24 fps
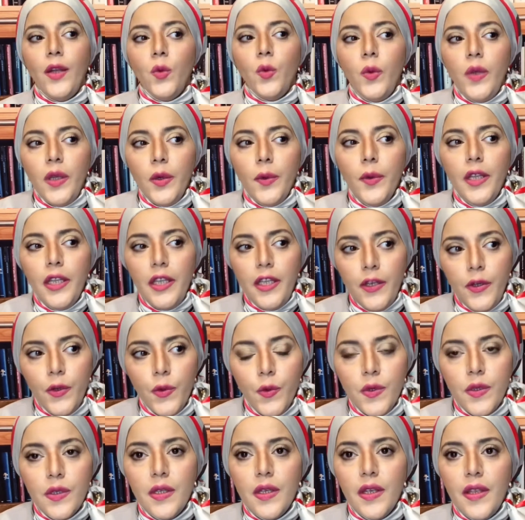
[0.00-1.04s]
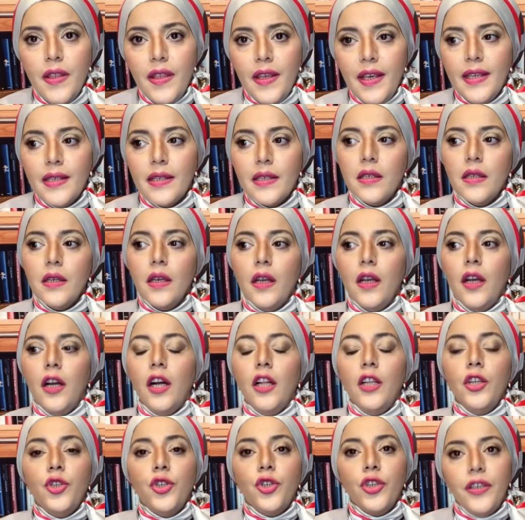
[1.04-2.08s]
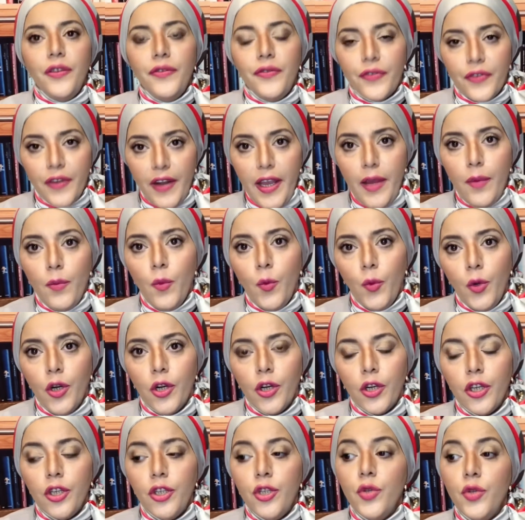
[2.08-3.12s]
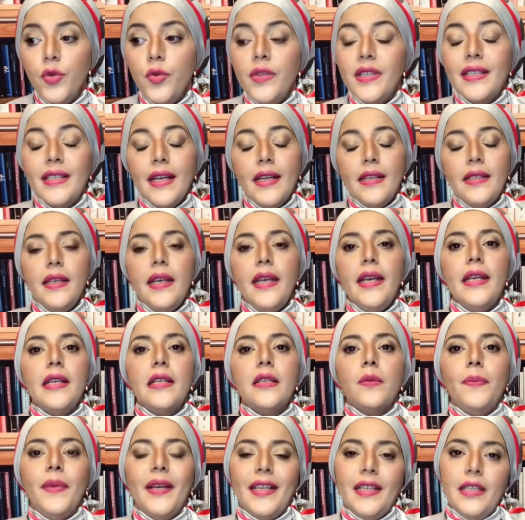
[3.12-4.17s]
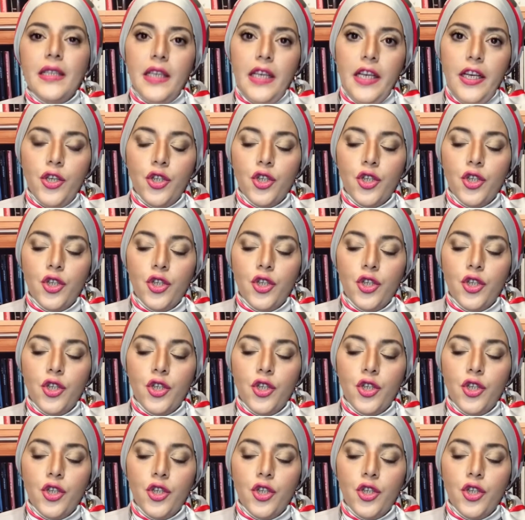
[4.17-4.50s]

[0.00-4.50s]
use this cultural framework to set expectations